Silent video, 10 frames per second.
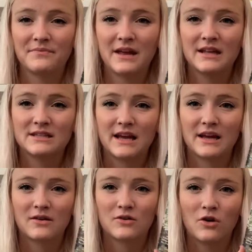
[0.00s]
it's
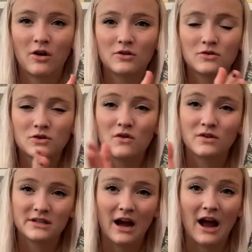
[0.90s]
like chronicles
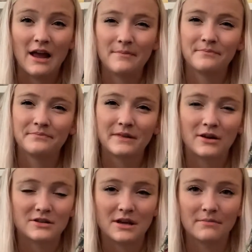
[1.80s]
over time
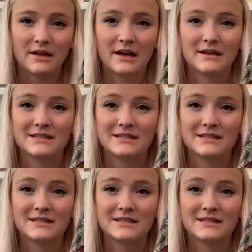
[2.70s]
or something.